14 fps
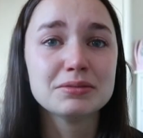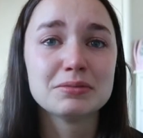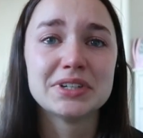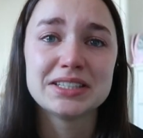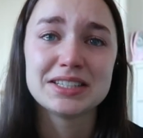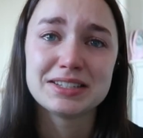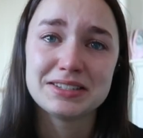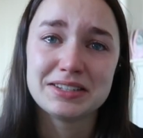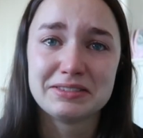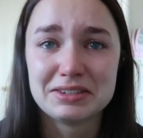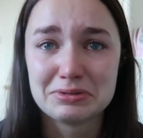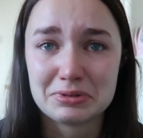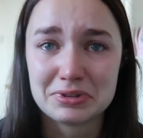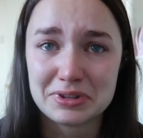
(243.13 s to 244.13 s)
my
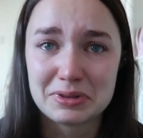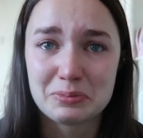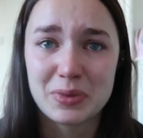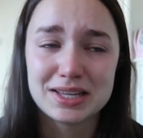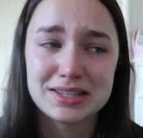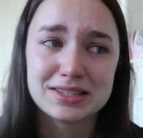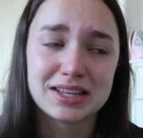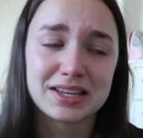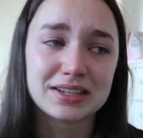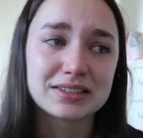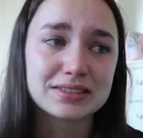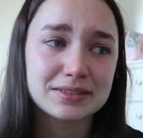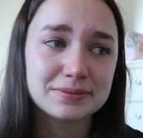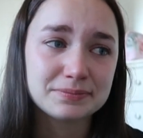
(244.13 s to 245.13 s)
sister is one of the best things
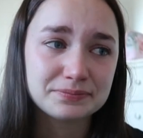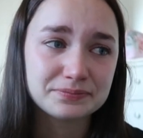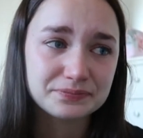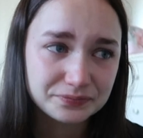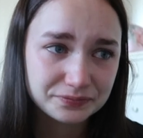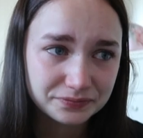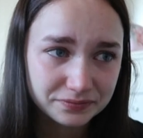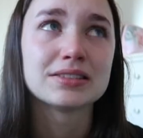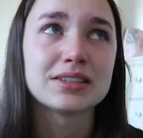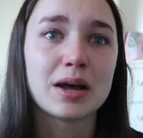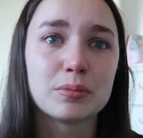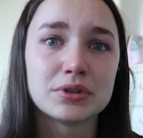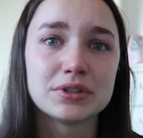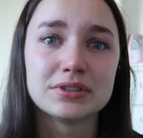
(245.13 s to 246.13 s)
that's
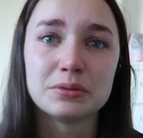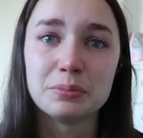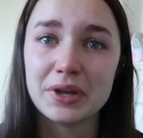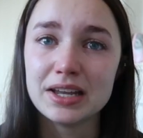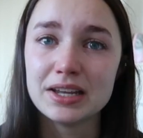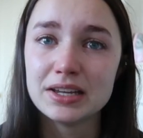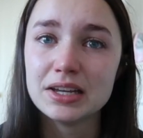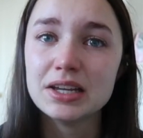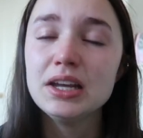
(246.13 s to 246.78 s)
happened to me.